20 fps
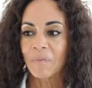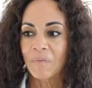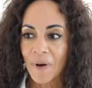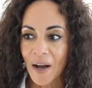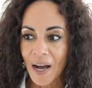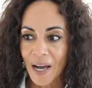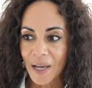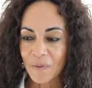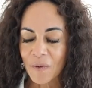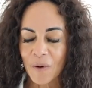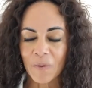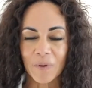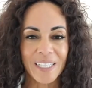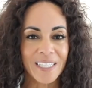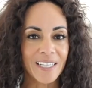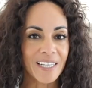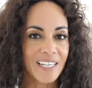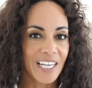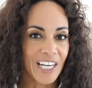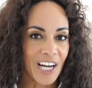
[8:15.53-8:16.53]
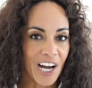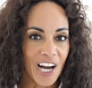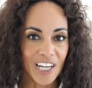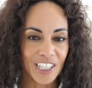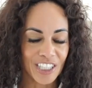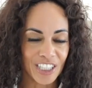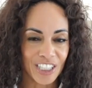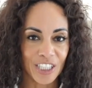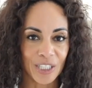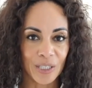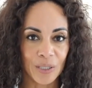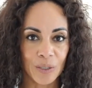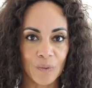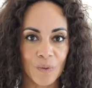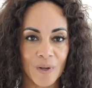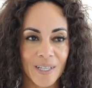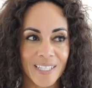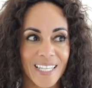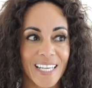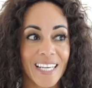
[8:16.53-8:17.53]
But what we did not do
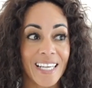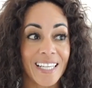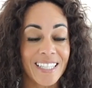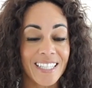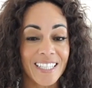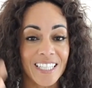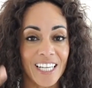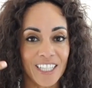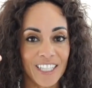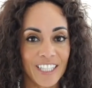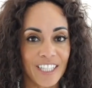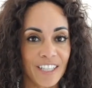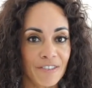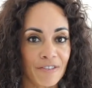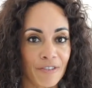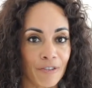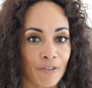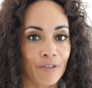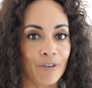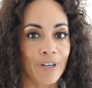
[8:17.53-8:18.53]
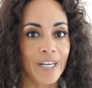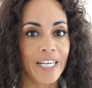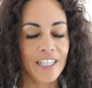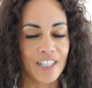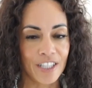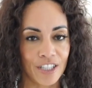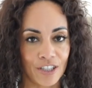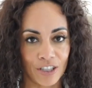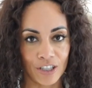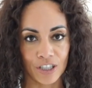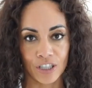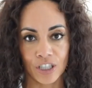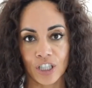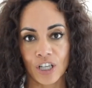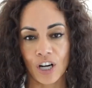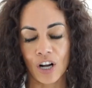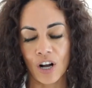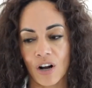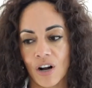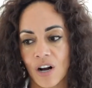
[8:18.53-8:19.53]
was extensive
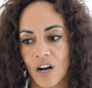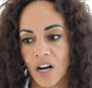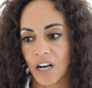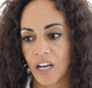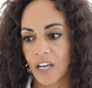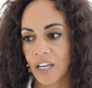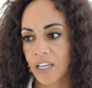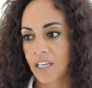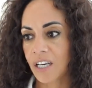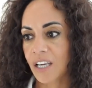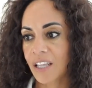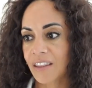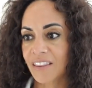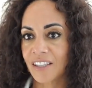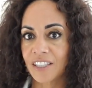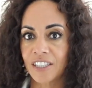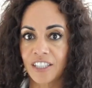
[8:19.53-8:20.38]
research on the